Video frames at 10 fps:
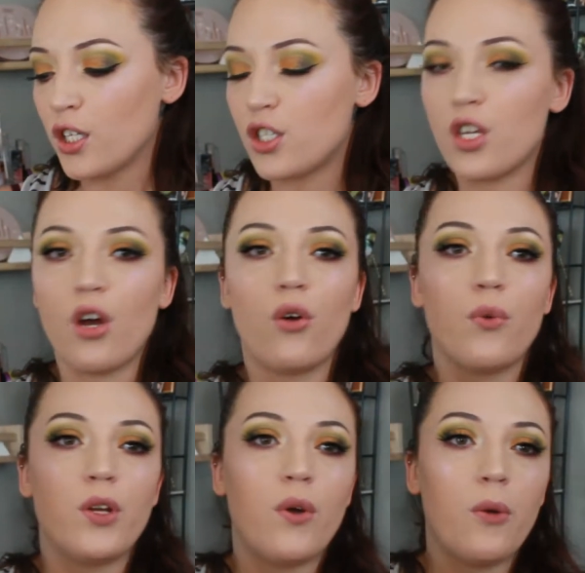So
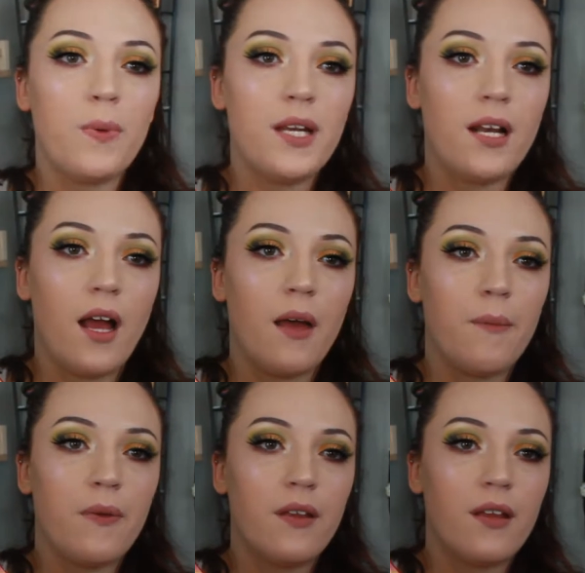when you open it
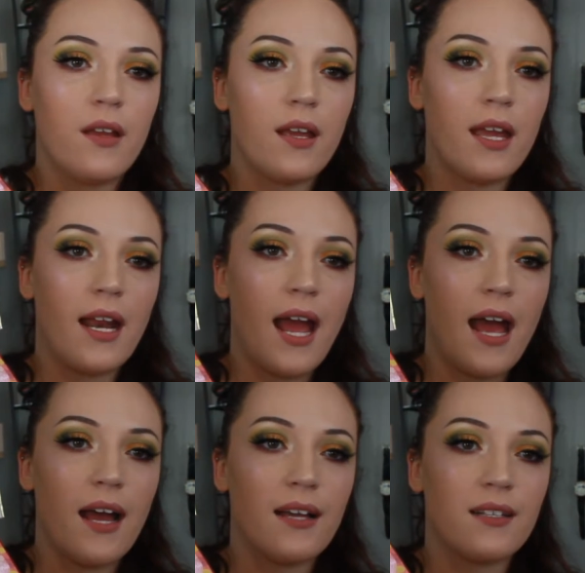up, it
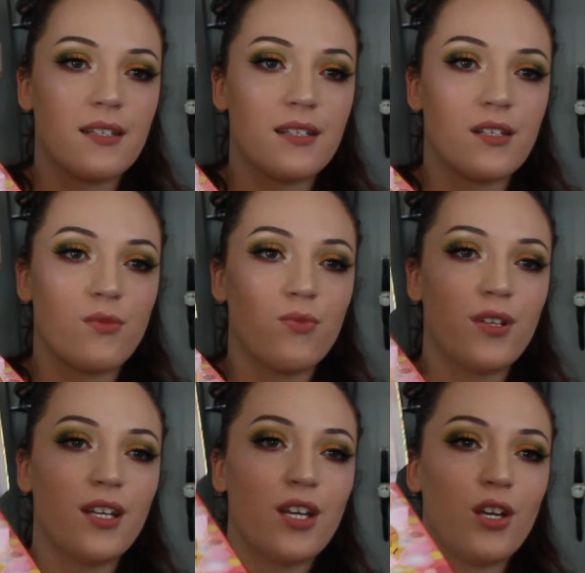has this
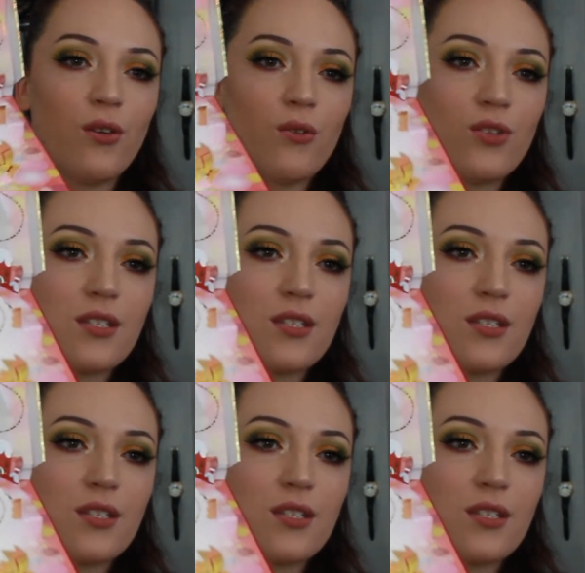really cute,